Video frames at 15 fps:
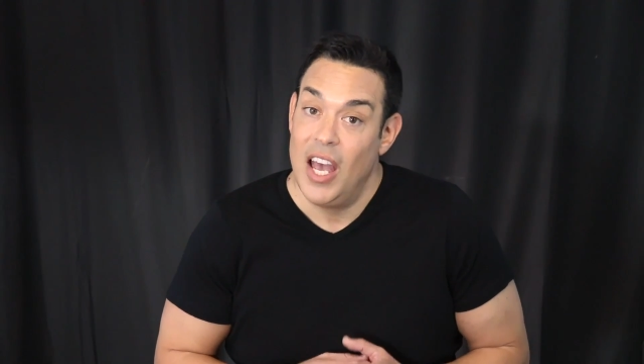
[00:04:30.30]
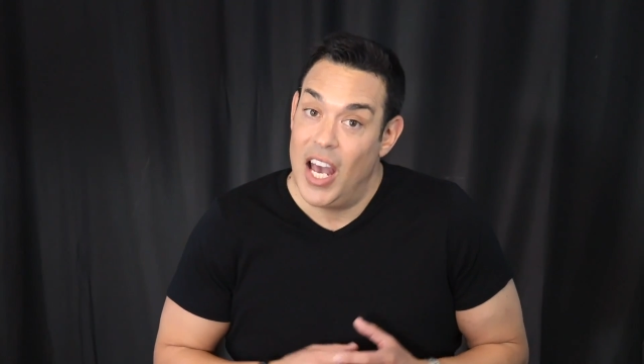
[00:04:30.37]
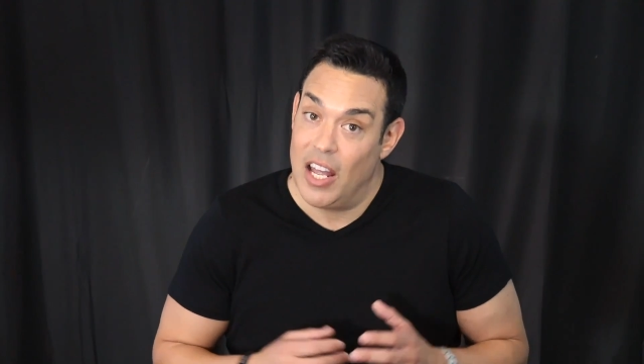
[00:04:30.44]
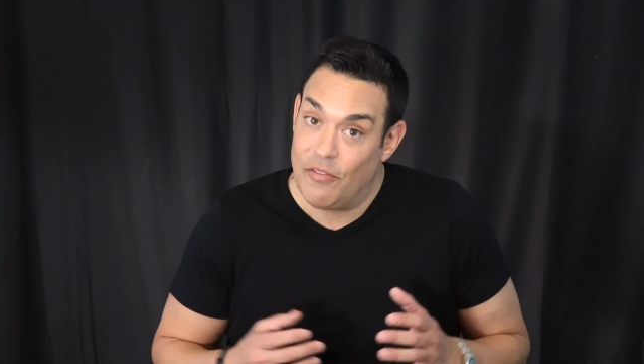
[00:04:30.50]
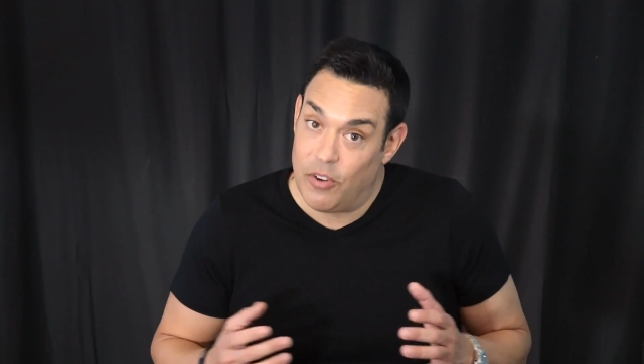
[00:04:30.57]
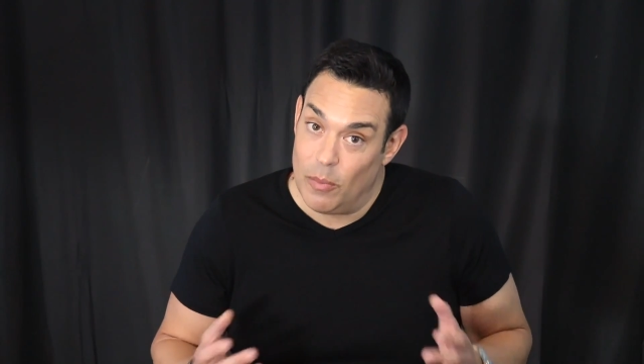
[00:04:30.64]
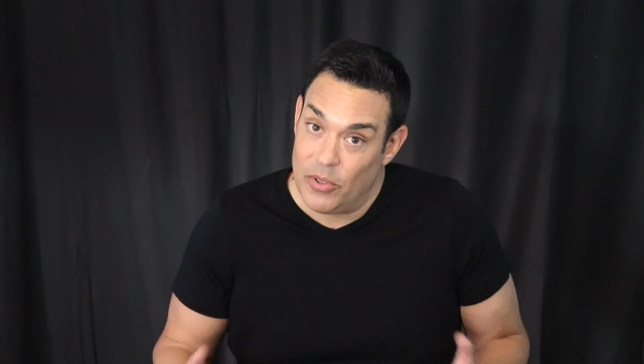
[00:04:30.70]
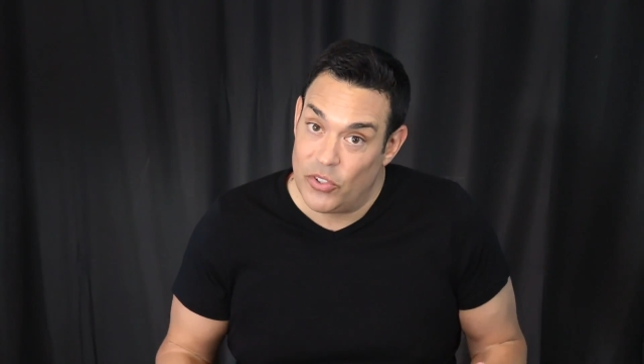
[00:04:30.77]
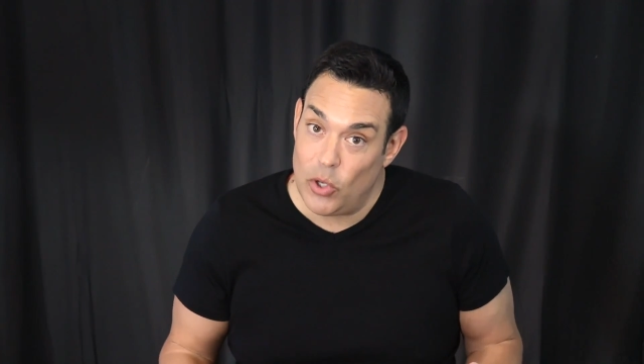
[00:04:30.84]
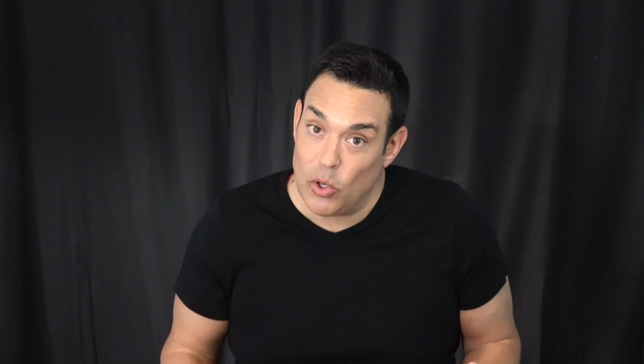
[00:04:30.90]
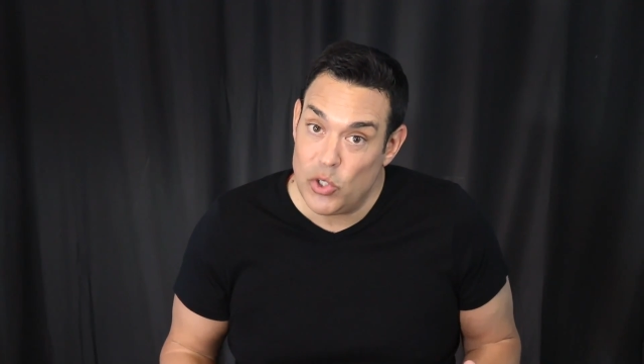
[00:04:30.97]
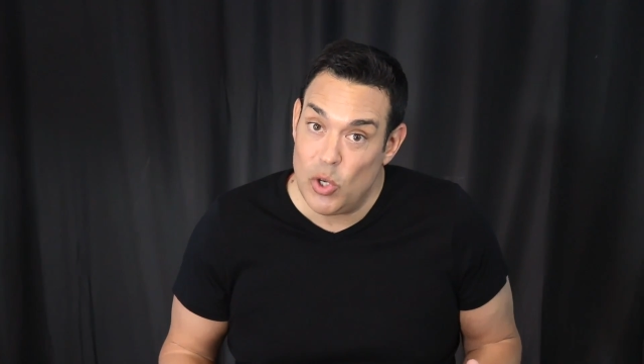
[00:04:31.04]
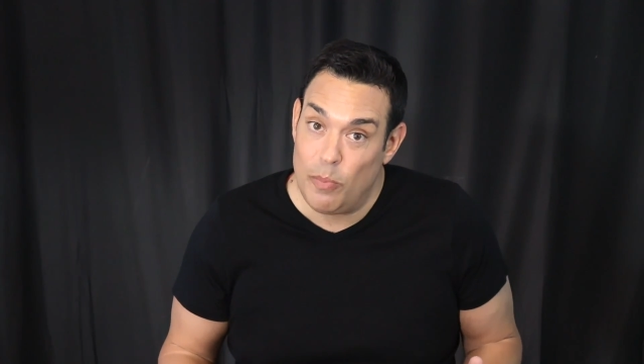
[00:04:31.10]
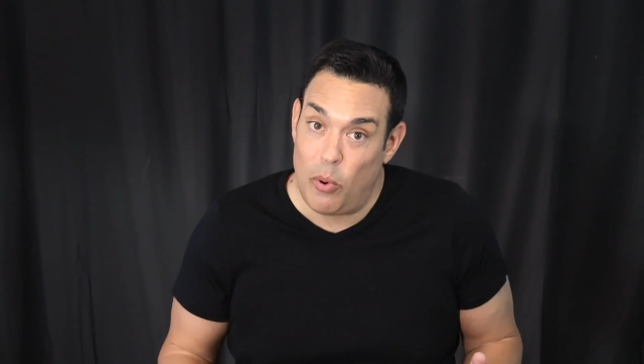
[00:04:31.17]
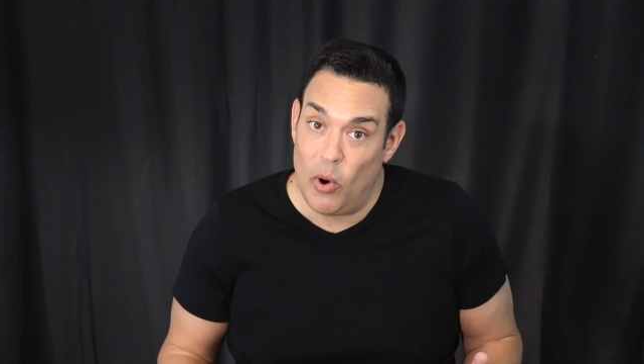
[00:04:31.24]
And from a
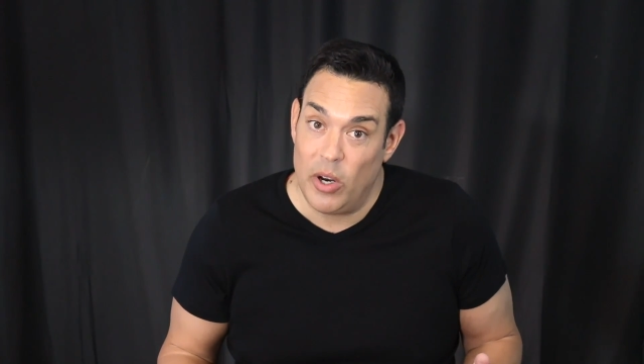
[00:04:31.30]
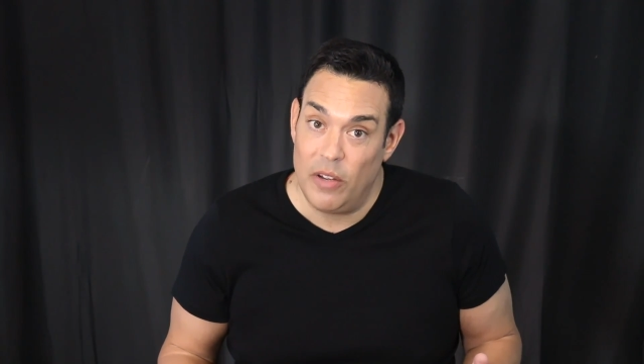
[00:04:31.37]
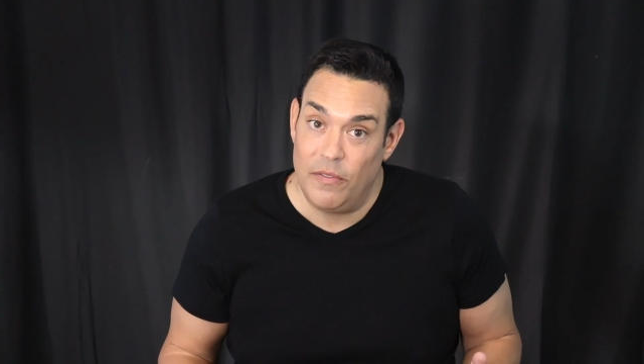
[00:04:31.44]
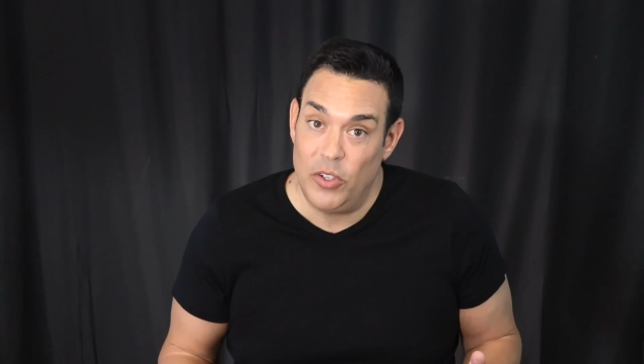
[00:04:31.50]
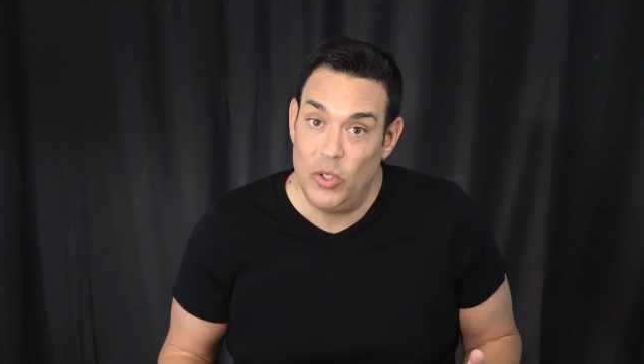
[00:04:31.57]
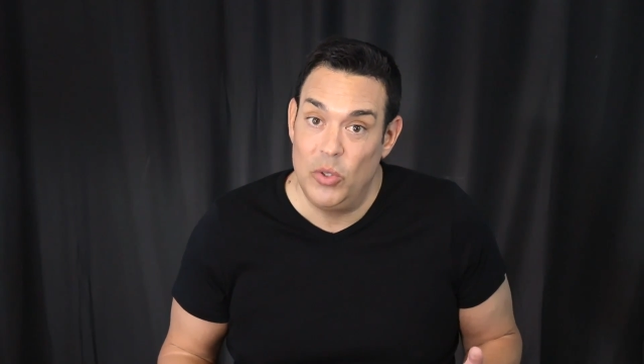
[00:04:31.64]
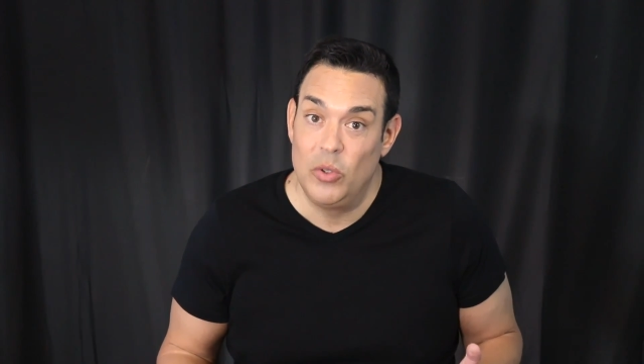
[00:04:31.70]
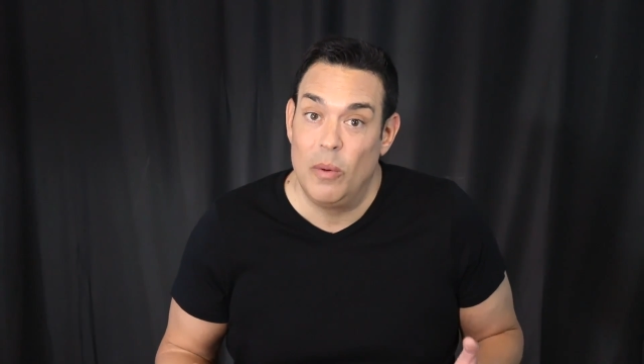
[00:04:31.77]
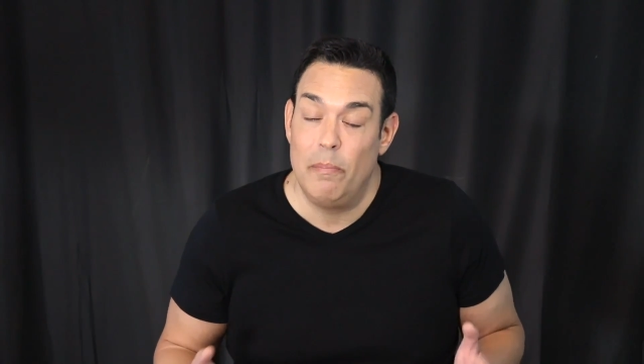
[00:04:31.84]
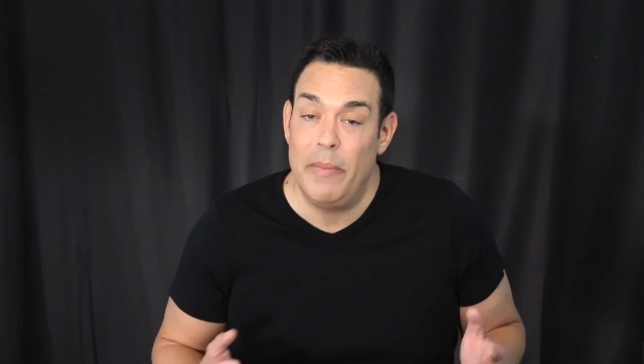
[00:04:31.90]
social point of view,